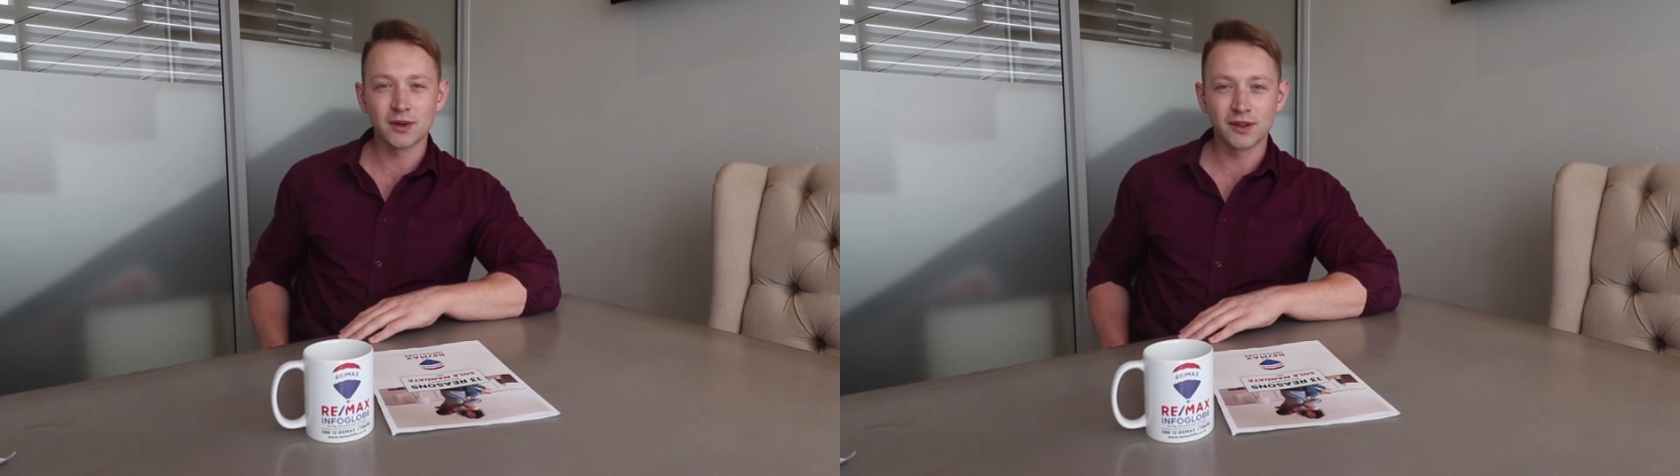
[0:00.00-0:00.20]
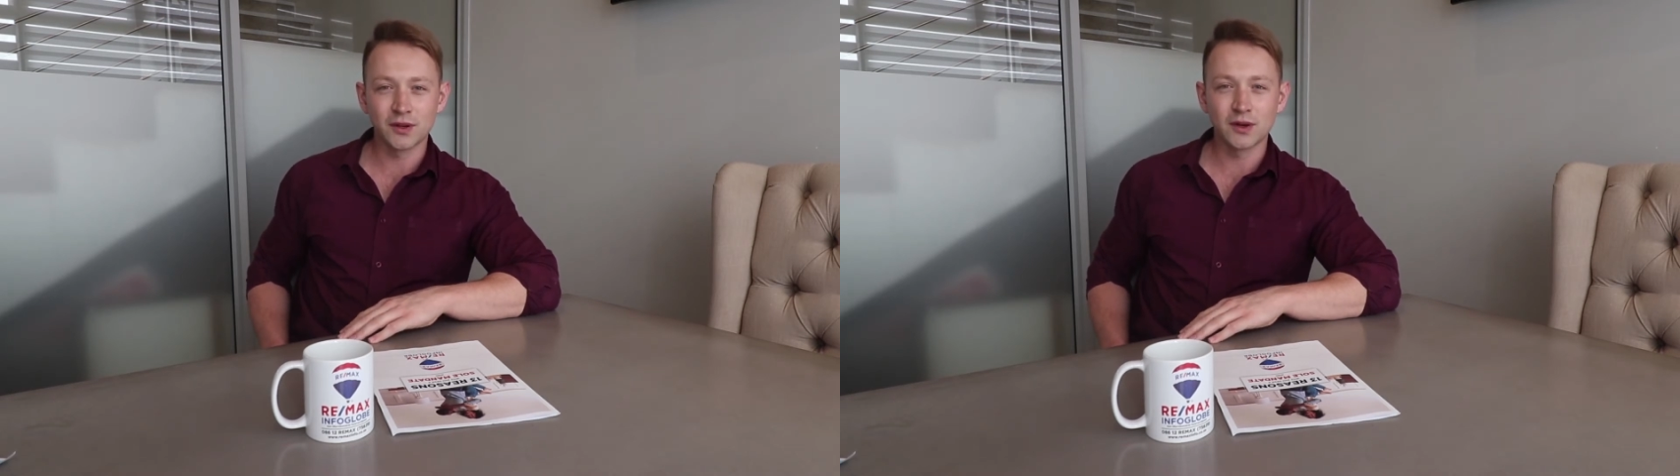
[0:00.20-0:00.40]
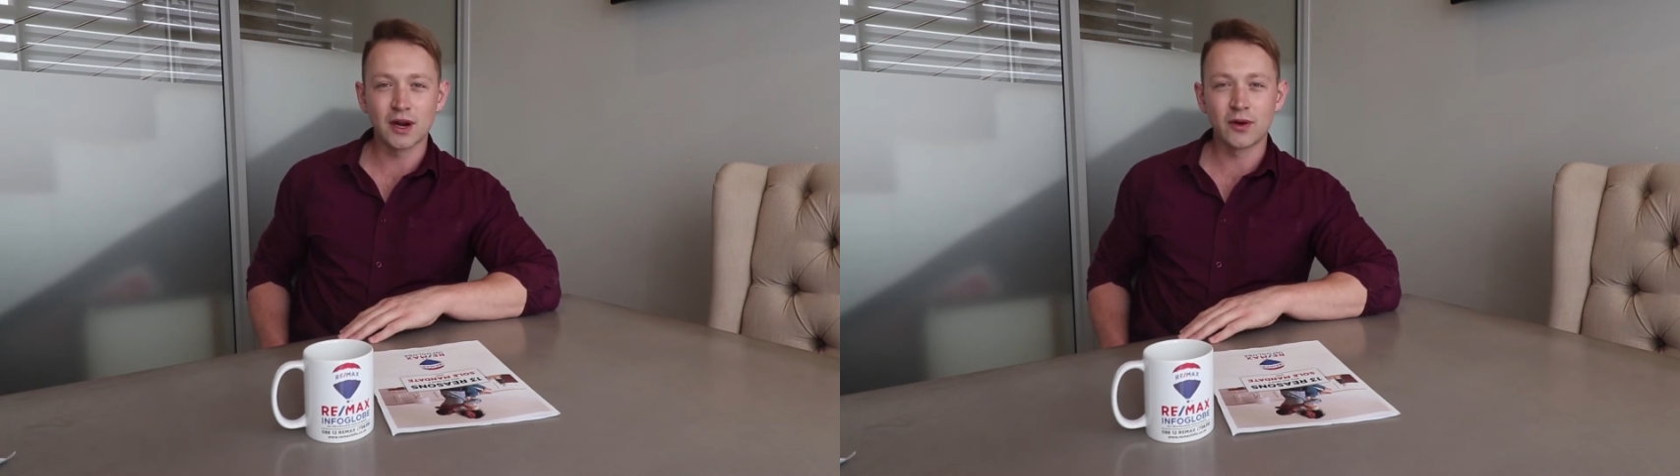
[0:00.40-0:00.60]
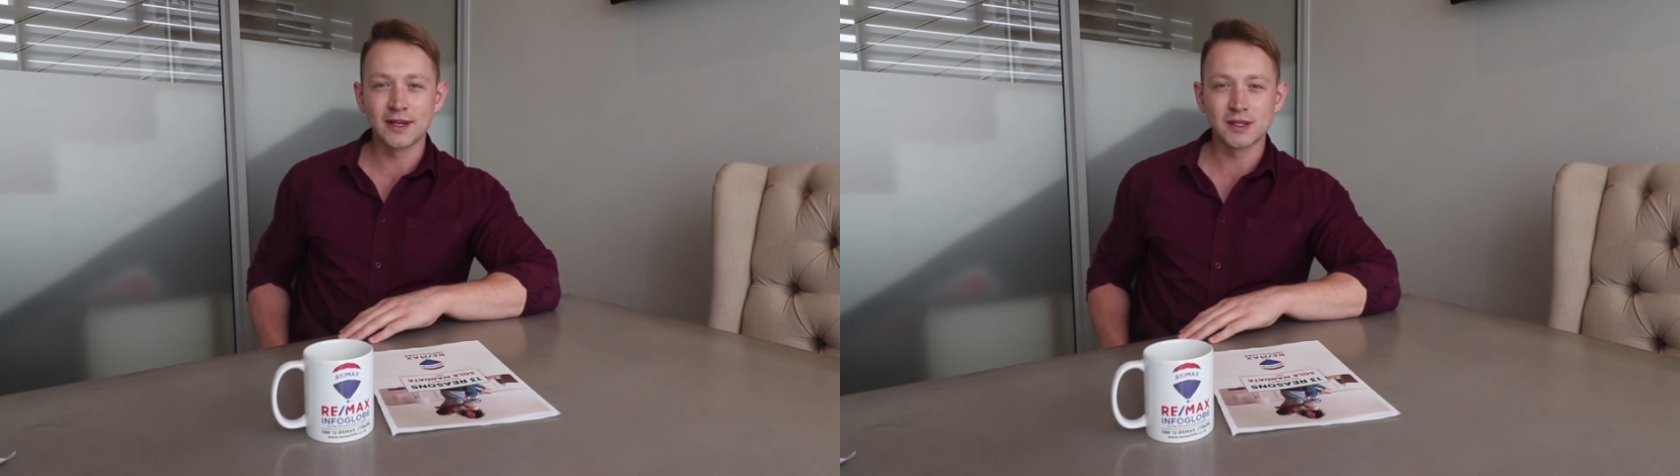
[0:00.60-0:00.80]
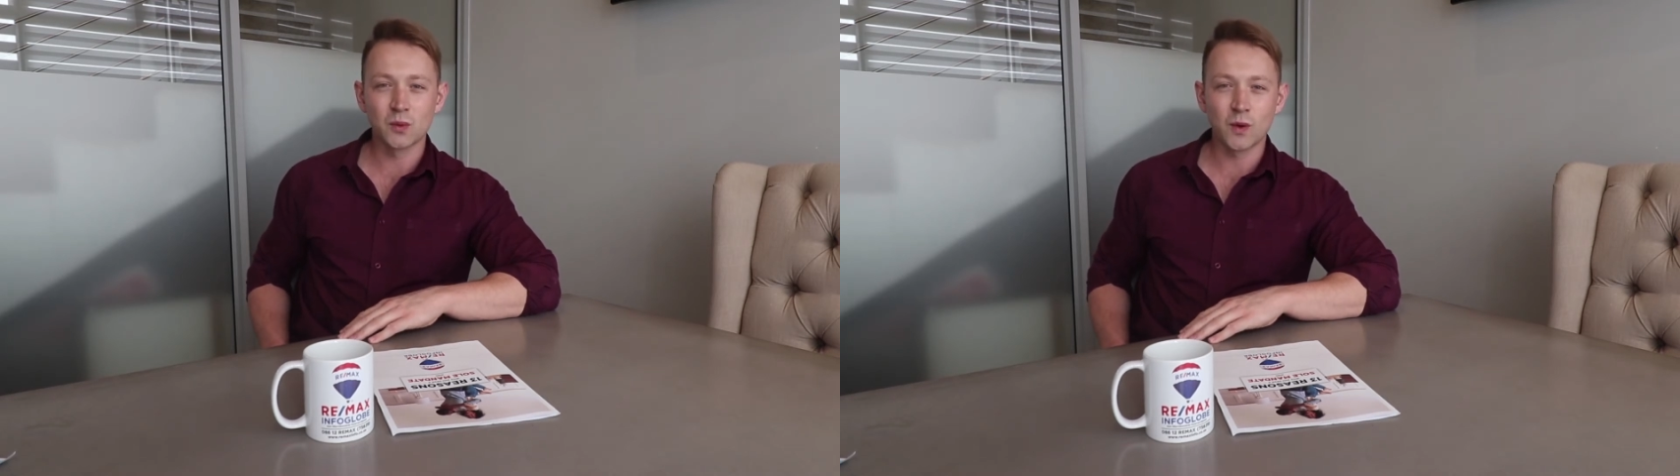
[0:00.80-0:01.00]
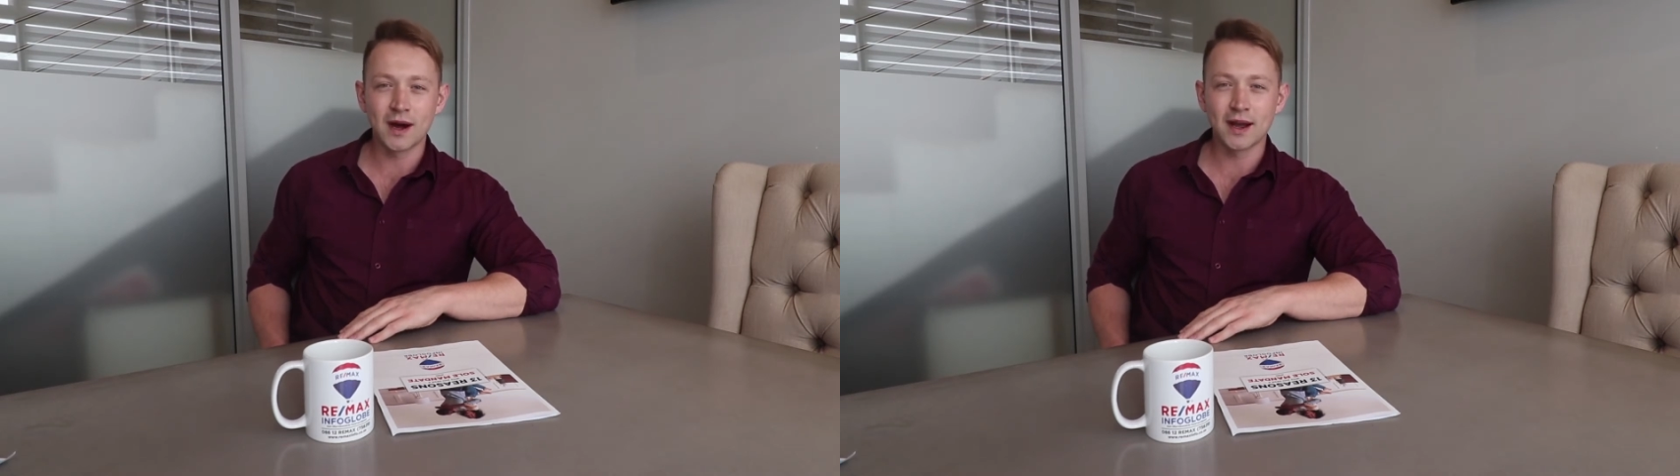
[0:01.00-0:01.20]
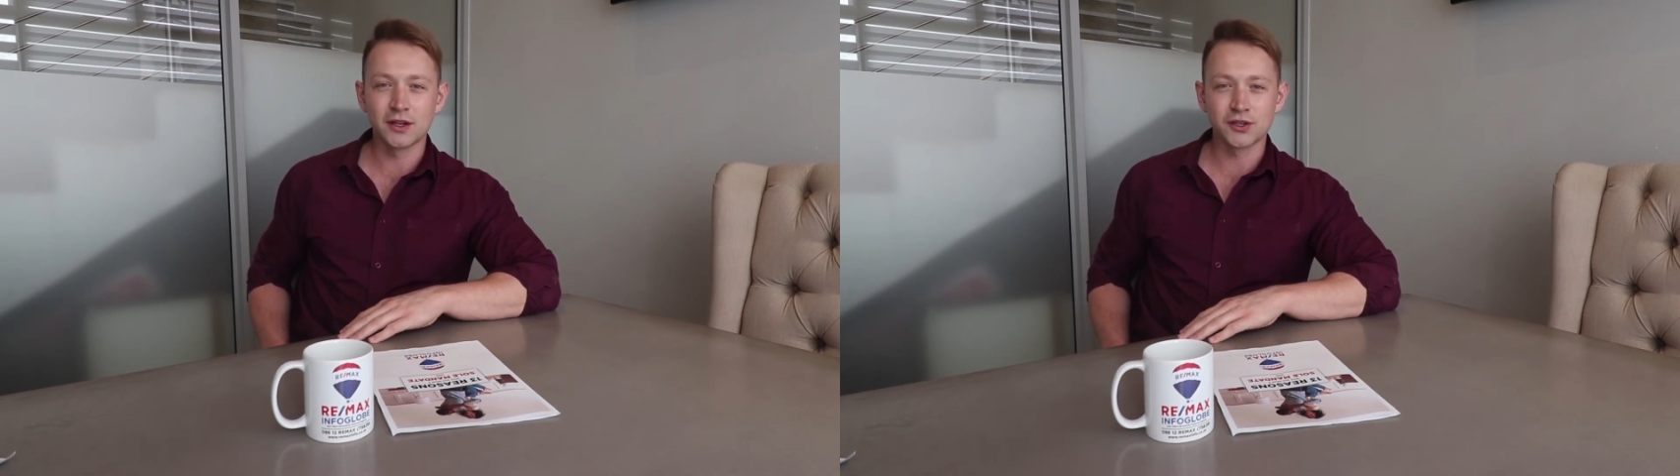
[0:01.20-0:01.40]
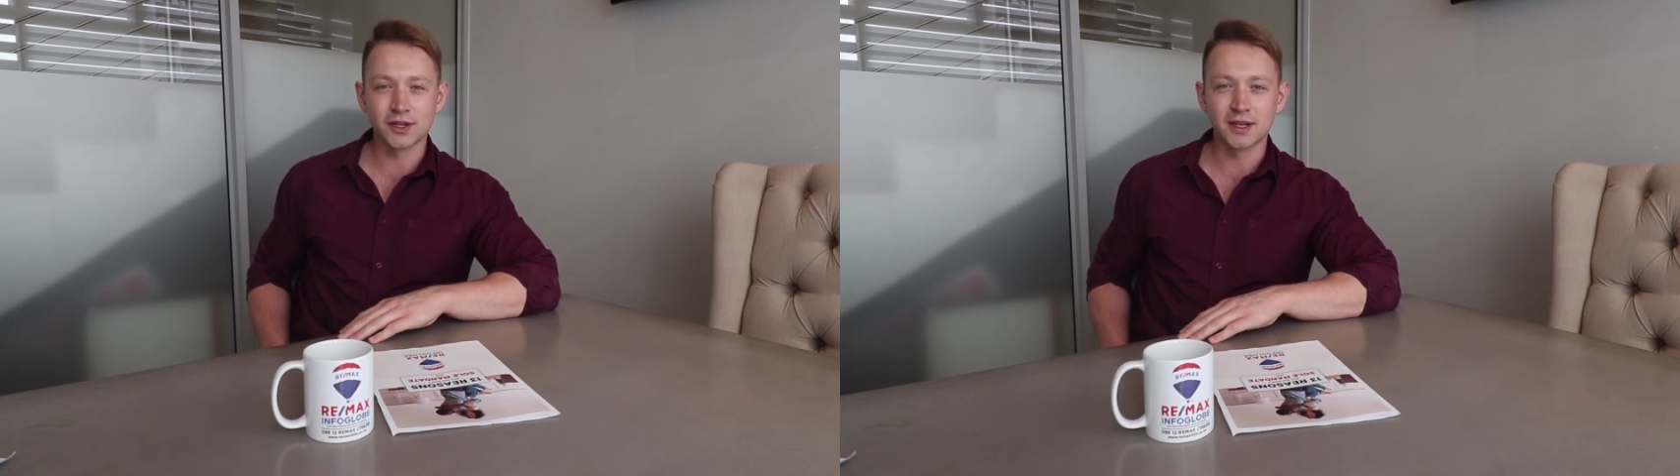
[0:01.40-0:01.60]
with you a reason why
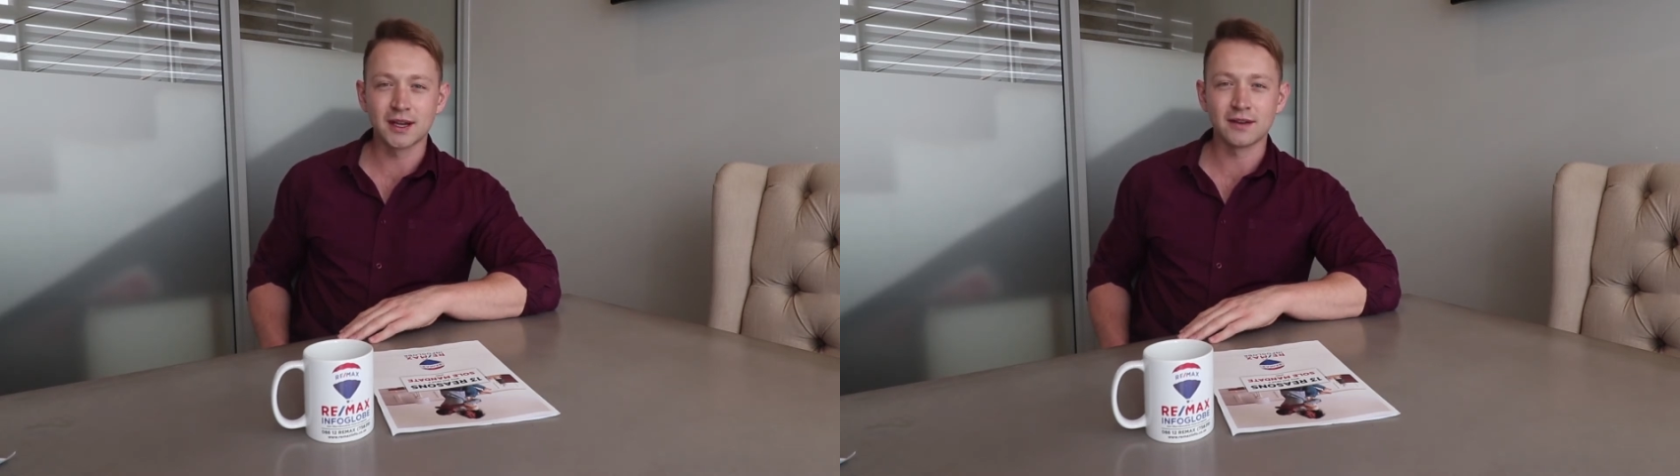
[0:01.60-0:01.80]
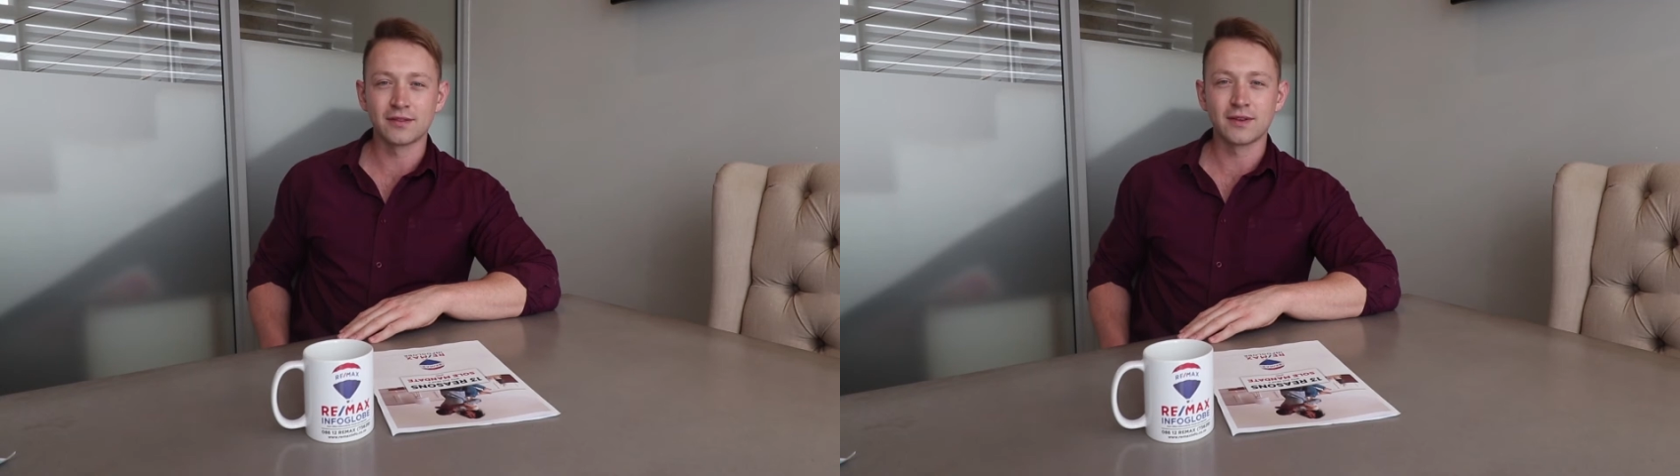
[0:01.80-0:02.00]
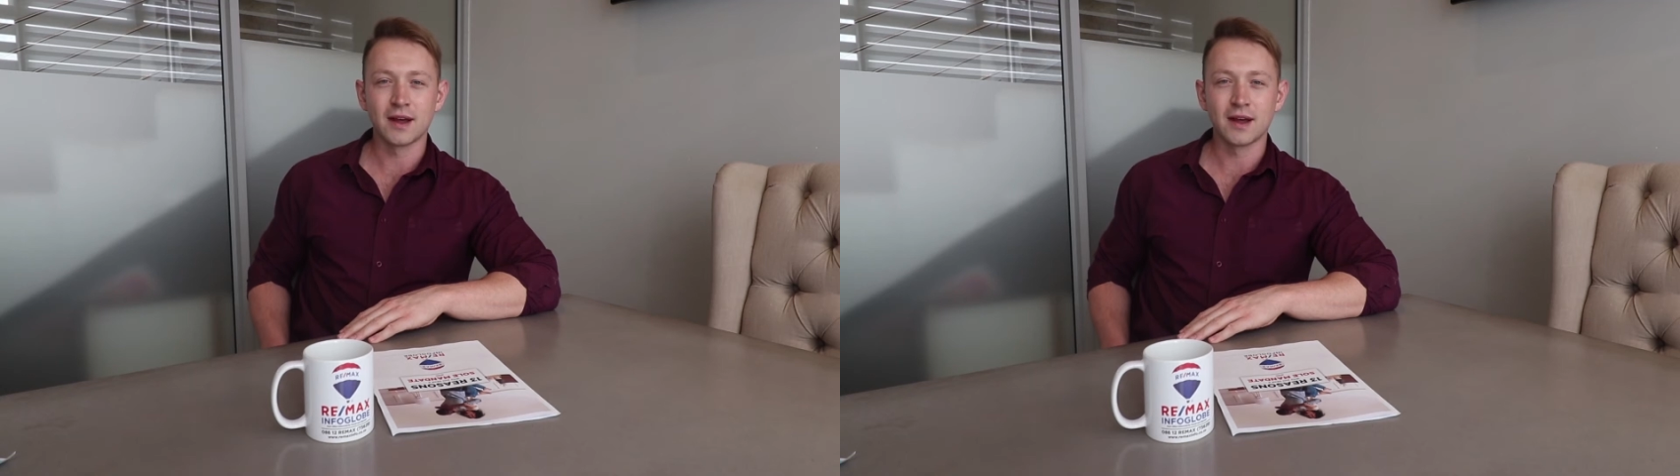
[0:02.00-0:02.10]
you should give